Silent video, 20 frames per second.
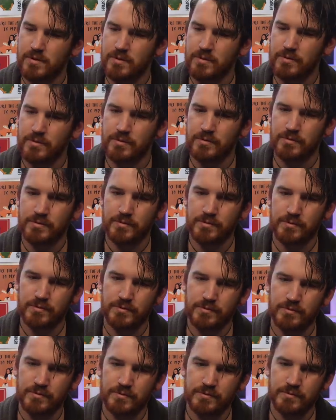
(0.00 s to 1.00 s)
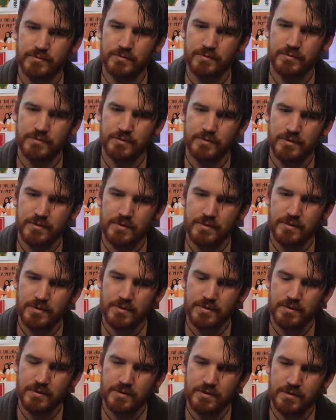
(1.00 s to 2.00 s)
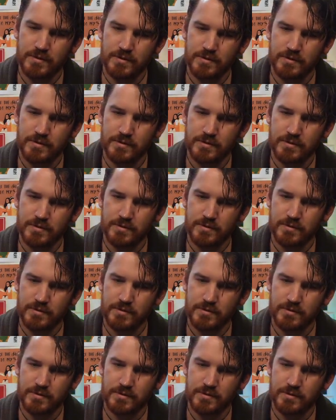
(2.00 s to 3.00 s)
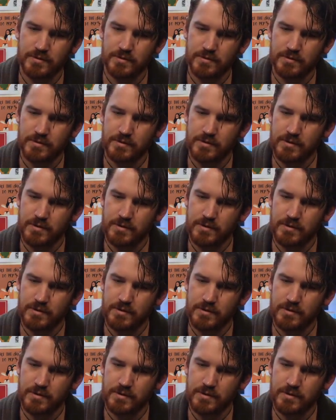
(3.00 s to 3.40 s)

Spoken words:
This person isn't speaking.